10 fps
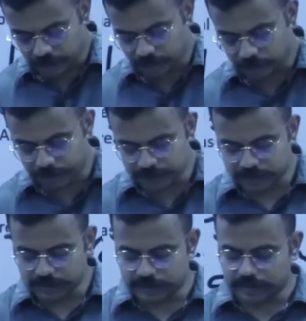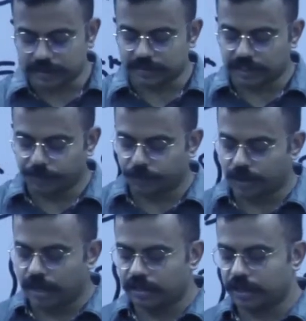autonomous districts.
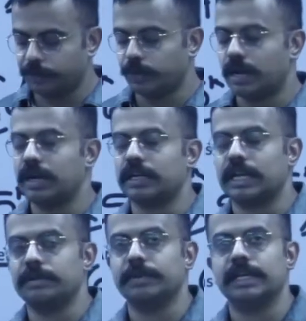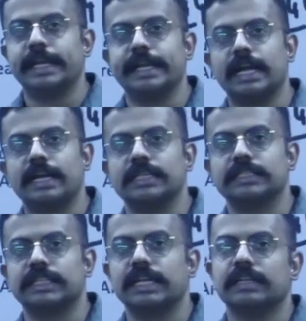Tripura Tribal Area
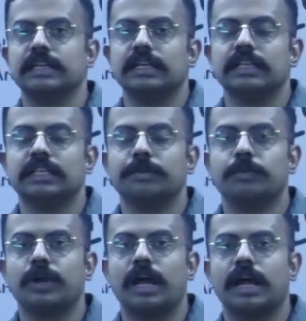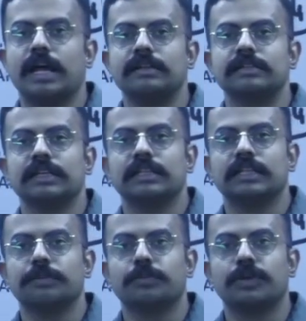District. Tripura has
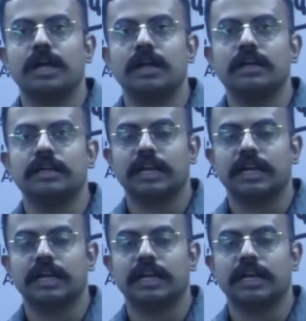Tripura